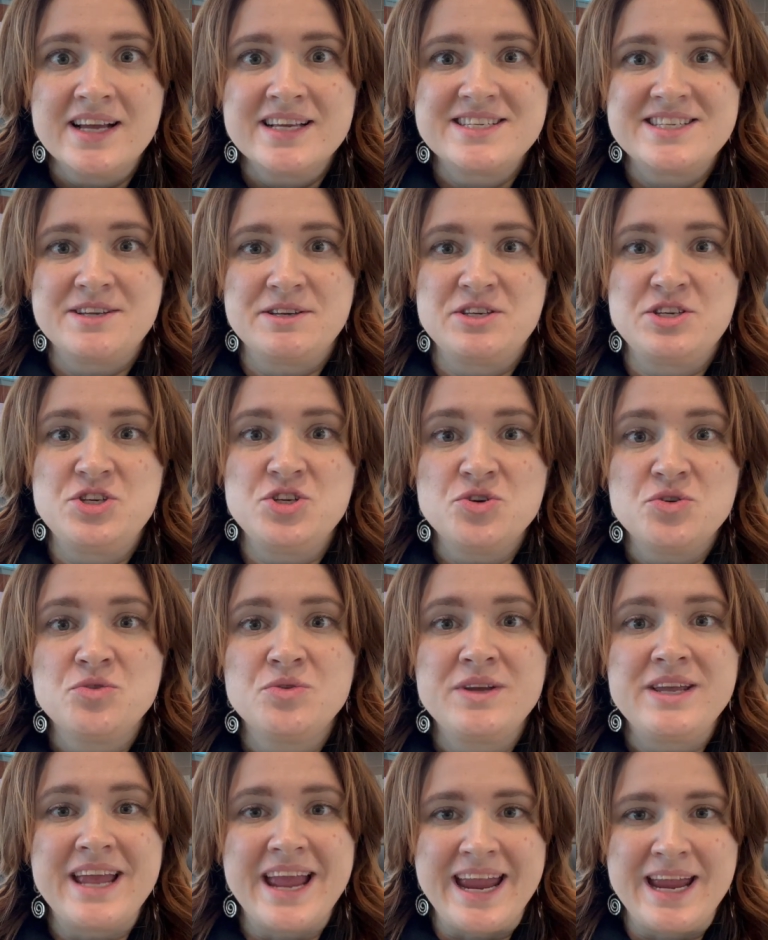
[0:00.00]
to do
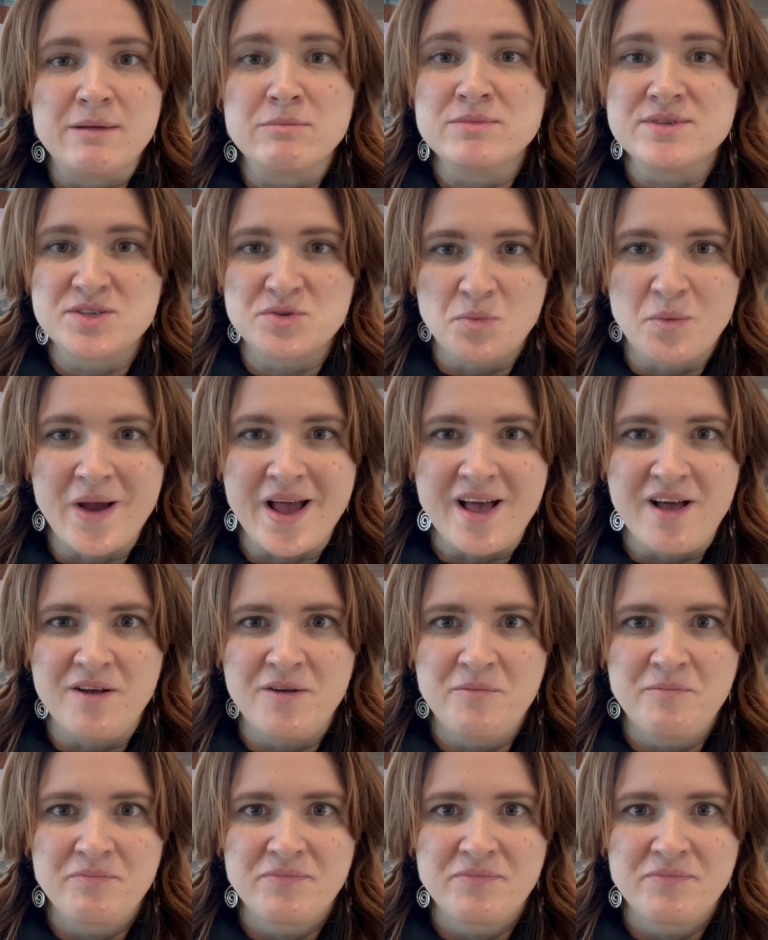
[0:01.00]
games well.